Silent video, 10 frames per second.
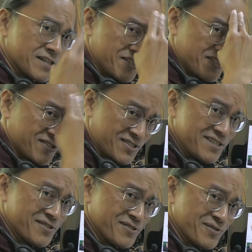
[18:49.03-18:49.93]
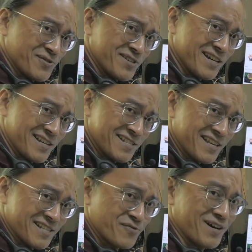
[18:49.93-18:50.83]
See you in the
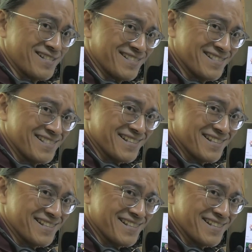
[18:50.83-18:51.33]
next one.